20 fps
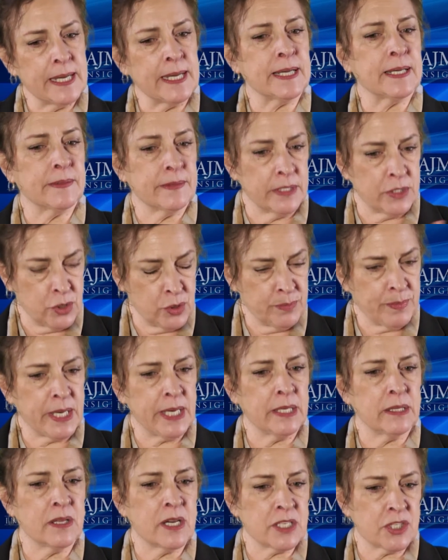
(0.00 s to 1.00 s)
The new
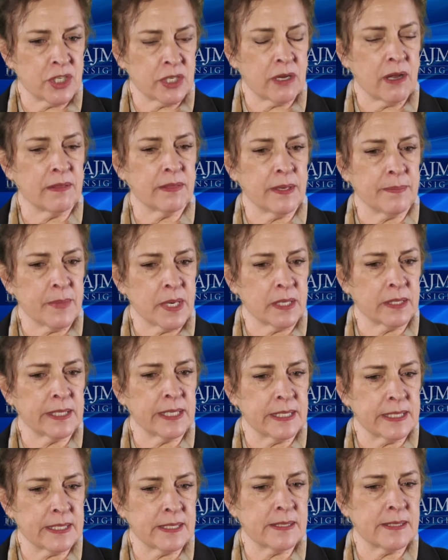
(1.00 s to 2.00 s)
biologic on the
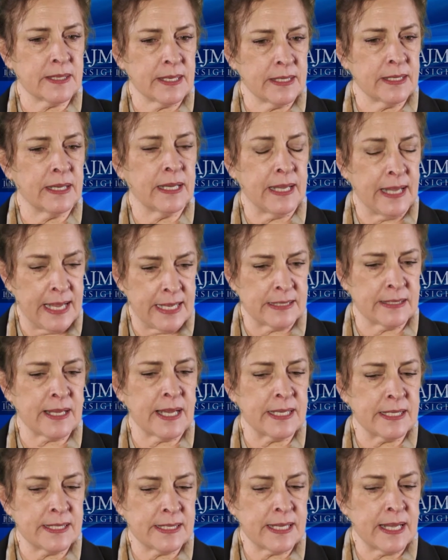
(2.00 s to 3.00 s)
market is, as
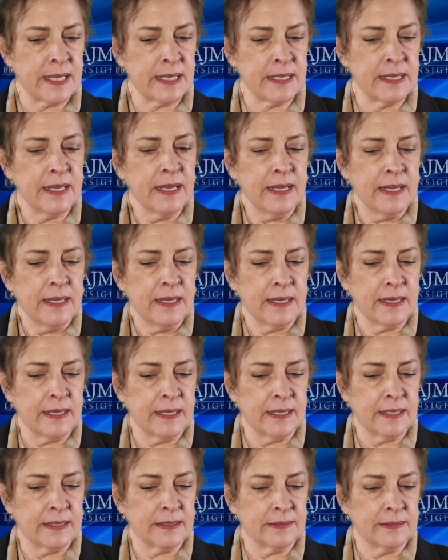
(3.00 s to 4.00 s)
I said,
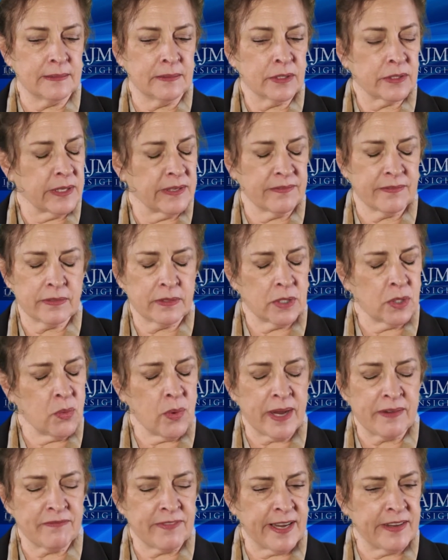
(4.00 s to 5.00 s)
looking
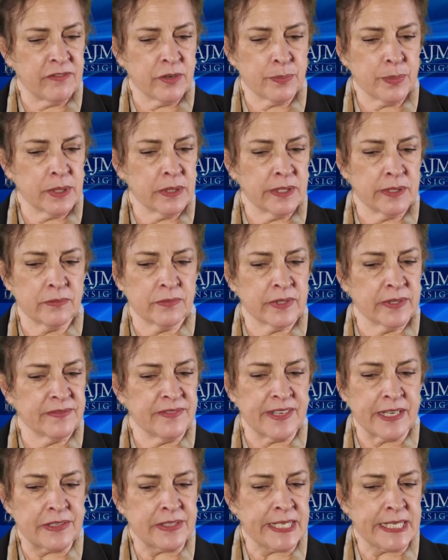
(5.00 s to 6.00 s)
quite favorable, and we're
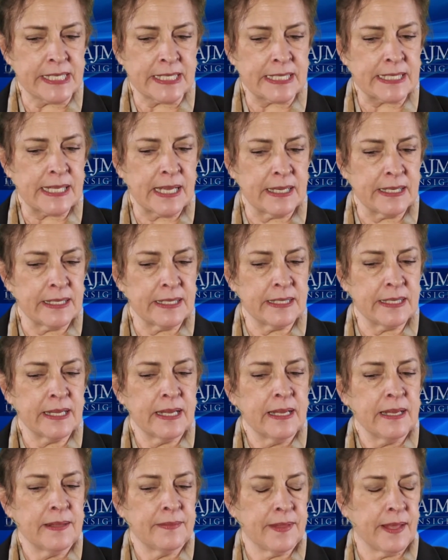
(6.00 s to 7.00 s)
very excited
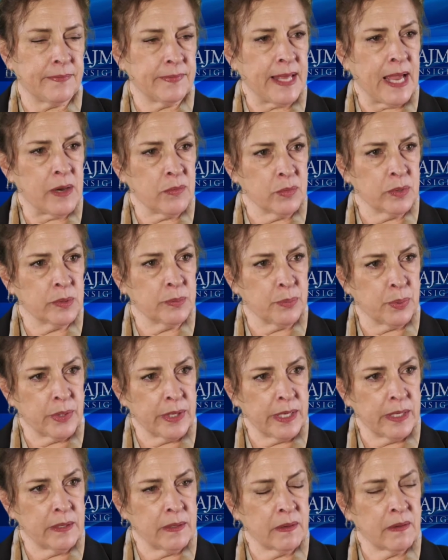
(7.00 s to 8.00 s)
that that will
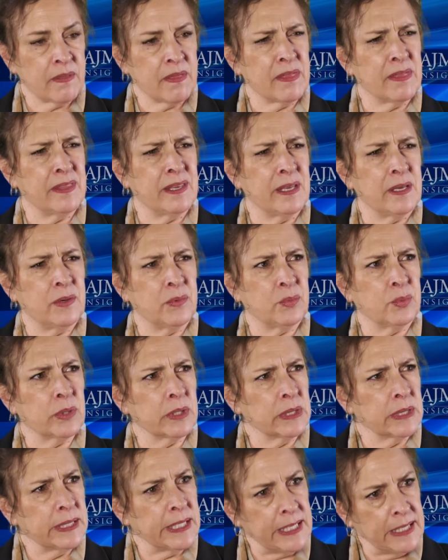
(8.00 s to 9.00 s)
bring the
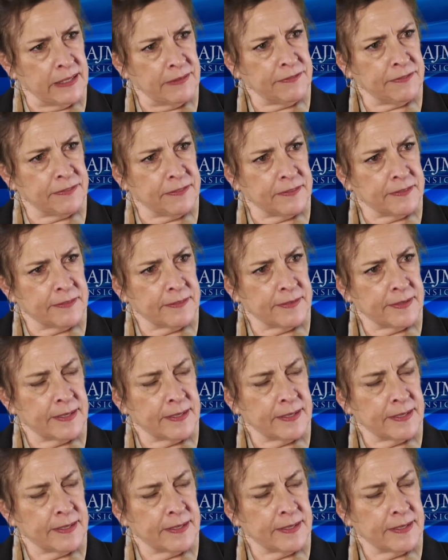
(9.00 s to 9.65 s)
relief